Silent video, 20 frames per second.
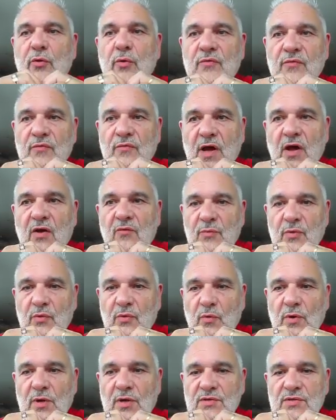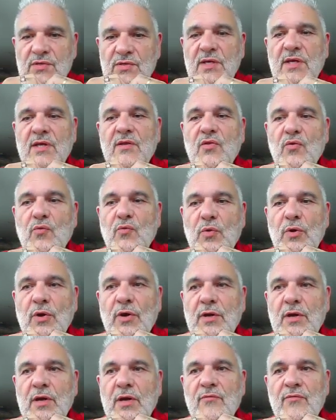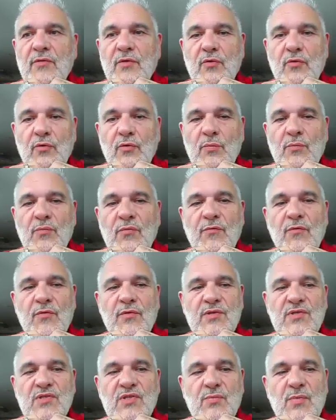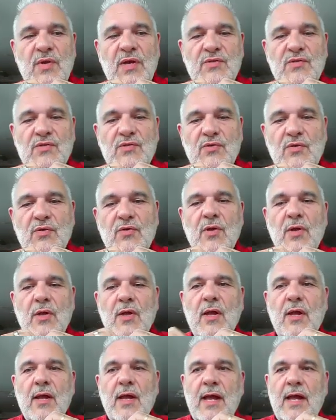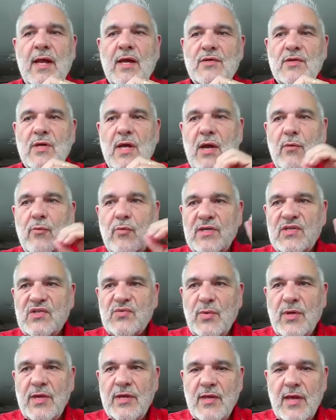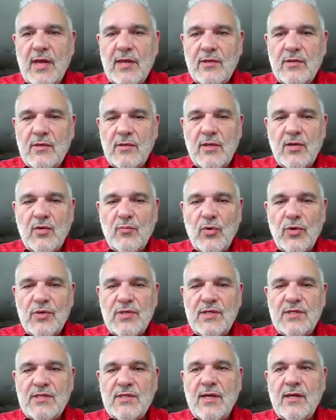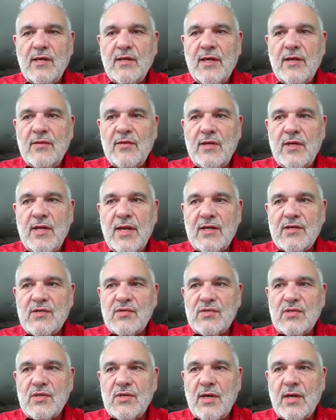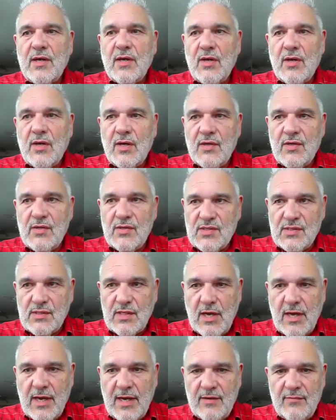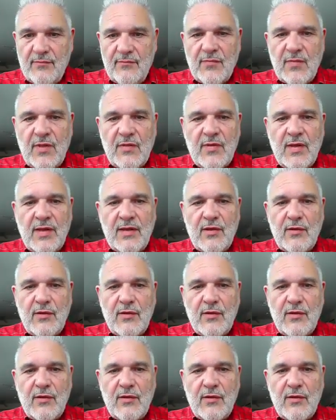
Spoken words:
what your involvement was in the work of the group for the semester, and I will explain that in a little more detail in the next slide.